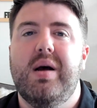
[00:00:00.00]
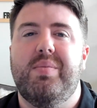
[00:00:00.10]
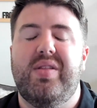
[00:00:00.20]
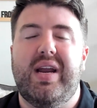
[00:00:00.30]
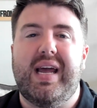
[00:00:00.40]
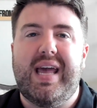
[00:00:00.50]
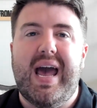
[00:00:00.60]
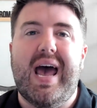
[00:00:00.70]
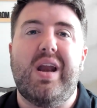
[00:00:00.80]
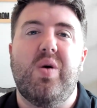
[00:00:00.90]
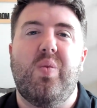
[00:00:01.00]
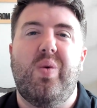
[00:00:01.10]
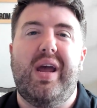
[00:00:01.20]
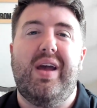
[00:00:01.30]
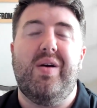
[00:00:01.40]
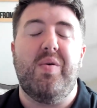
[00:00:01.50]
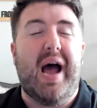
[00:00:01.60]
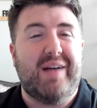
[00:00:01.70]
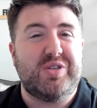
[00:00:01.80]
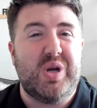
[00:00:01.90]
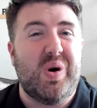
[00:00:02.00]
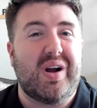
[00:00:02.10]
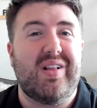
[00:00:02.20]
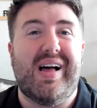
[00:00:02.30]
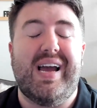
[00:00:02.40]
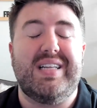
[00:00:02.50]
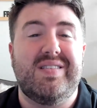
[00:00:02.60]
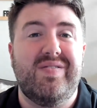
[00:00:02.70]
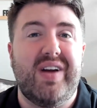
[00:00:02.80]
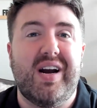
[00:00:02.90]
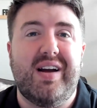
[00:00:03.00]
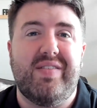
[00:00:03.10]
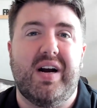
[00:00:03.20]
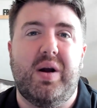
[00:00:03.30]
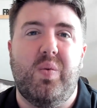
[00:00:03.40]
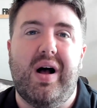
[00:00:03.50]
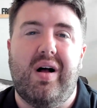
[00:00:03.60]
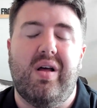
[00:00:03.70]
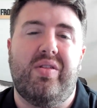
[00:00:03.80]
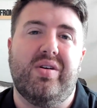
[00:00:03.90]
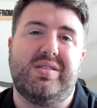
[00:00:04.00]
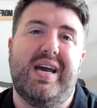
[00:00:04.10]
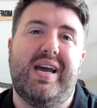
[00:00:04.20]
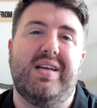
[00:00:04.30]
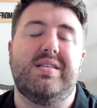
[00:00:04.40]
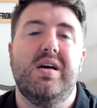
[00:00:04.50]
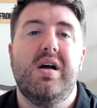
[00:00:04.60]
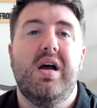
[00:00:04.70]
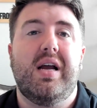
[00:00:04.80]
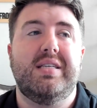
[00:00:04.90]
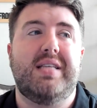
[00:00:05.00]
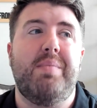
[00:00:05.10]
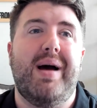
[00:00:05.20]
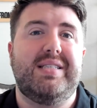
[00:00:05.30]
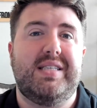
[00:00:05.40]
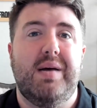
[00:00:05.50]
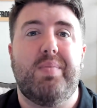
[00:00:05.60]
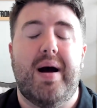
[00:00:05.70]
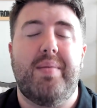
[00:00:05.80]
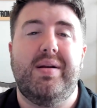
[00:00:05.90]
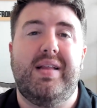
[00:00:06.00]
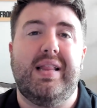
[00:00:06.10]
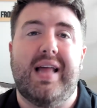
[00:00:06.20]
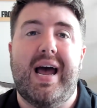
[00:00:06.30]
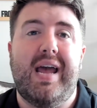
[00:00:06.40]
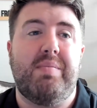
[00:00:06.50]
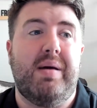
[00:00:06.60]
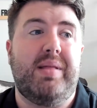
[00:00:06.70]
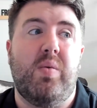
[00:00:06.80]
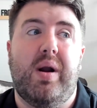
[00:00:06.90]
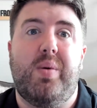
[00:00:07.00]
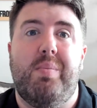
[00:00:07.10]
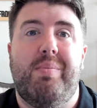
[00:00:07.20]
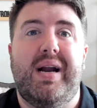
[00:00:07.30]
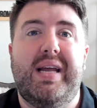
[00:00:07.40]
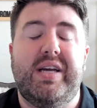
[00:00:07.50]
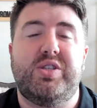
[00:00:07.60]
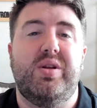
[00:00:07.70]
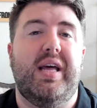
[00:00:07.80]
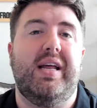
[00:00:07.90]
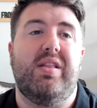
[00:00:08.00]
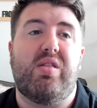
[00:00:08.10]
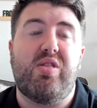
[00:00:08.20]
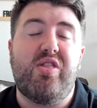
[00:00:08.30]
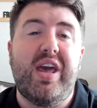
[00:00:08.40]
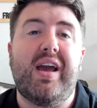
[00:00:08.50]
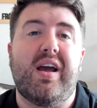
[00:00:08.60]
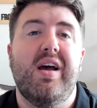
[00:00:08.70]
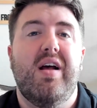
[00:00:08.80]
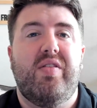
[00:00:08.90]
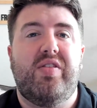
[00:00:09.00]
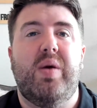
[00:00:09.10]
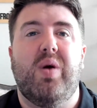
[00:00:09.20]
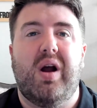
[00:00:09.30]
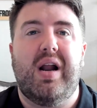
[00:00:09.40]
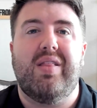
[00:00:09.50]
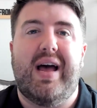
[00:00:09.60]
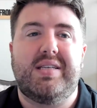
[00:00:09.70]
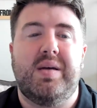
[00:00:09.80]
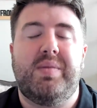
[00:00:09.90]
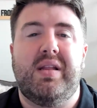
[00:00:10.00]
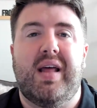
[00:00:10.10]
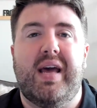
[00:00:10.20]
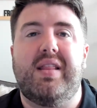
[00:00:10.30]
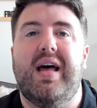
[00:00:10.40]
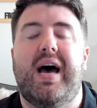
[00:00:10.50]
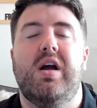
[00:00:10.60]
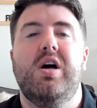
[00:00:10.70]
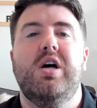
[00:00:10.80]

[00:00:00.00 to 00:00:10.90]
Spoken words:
But then again, we have to know our clients very, very well in their taste, because they might see a property they like. Maybe they want to put money into it. They didn't think that they were going to like something like that.